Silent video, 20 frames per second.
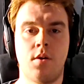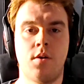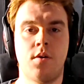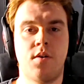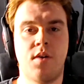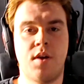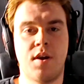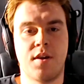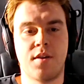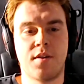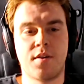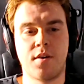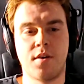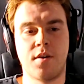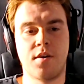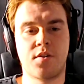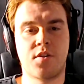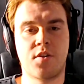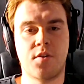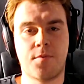Right, so
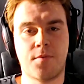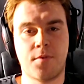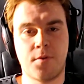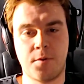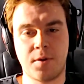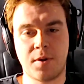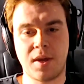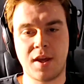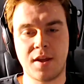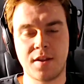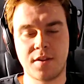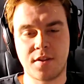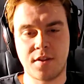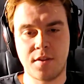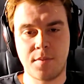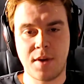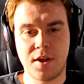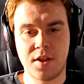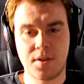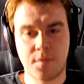just before we get into the
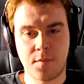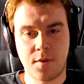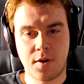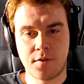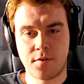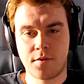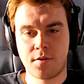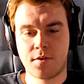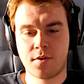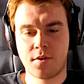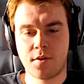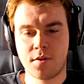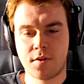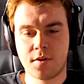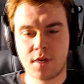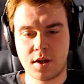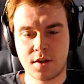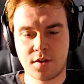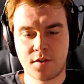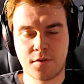benchmark results,
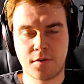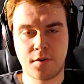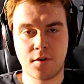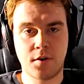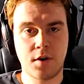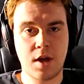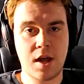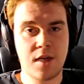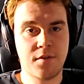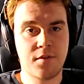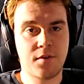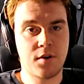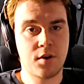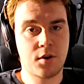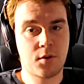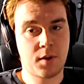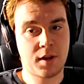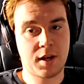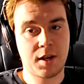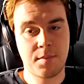I just thought I'd
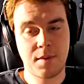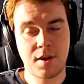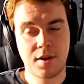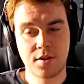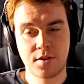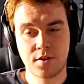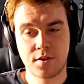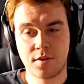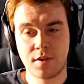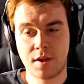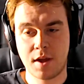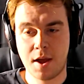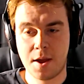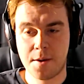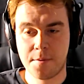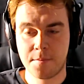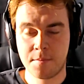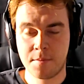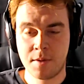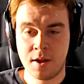quickly mention
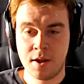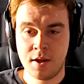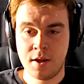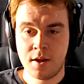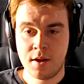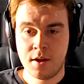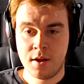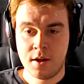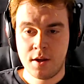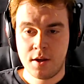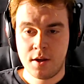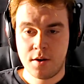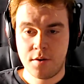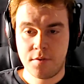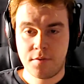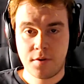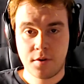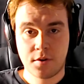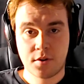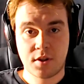that
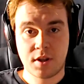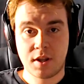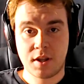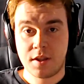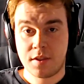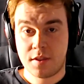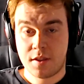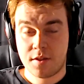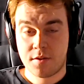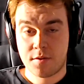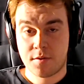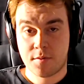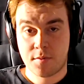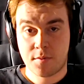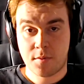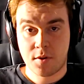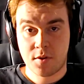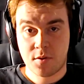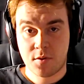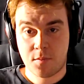Unfortunately, this
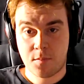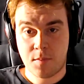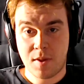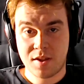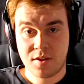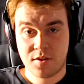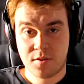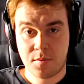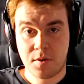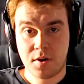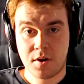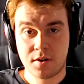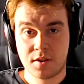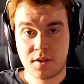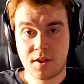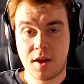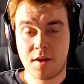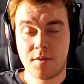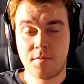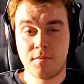was benchmarked
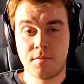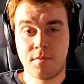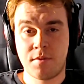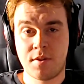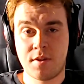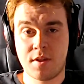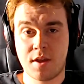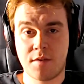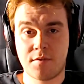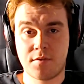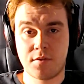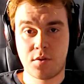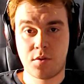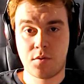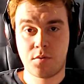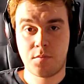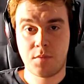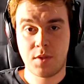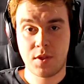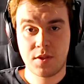several
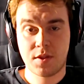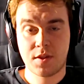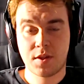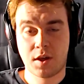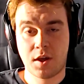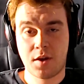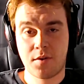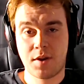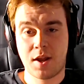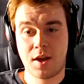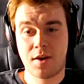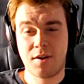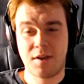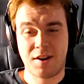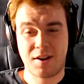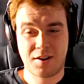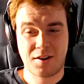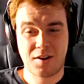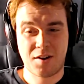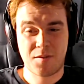months ago now, and I
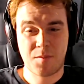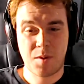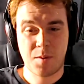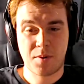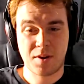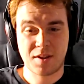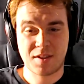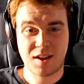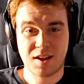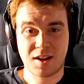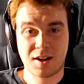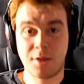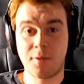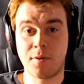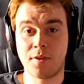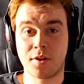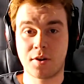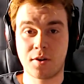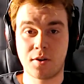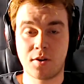can't remember exactly what
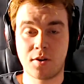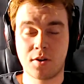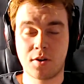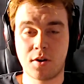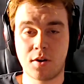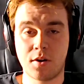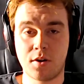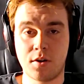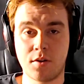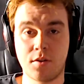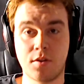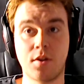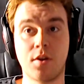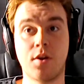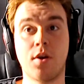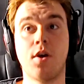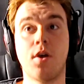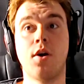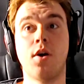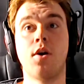the
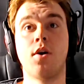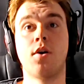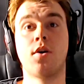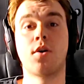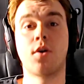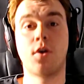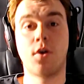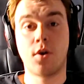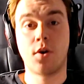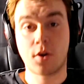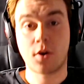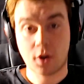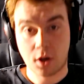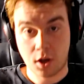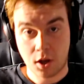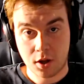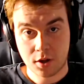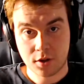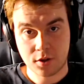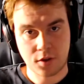core
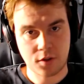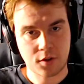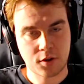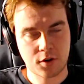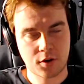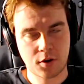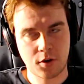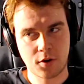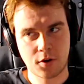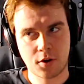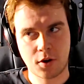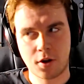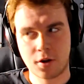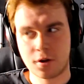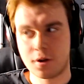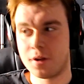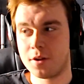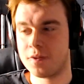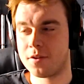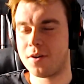clock, not the claw clock,
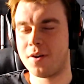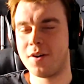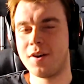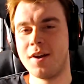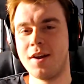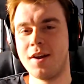sorry,